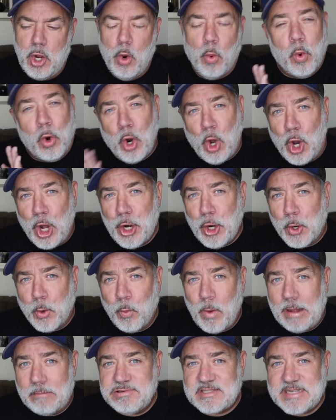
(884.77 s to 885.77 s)
were on her
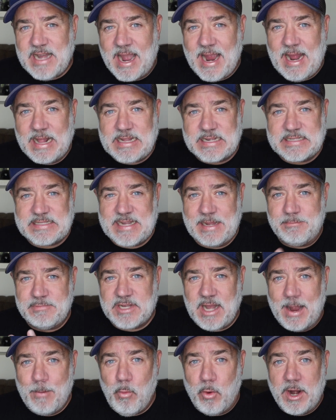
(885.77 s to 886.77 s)
website at the same
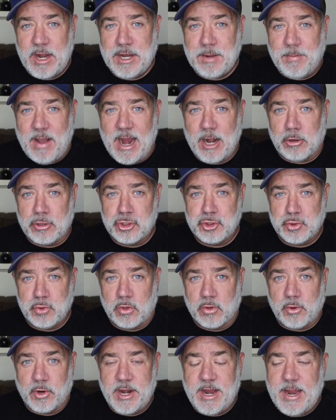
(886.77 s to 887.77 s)
time wanting to buy her
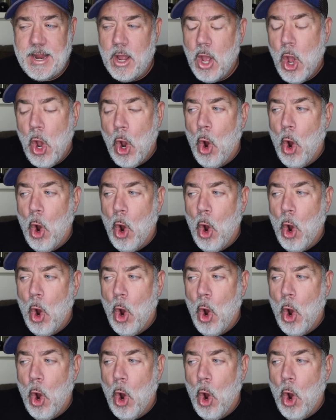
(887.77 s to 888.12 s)
jewelry?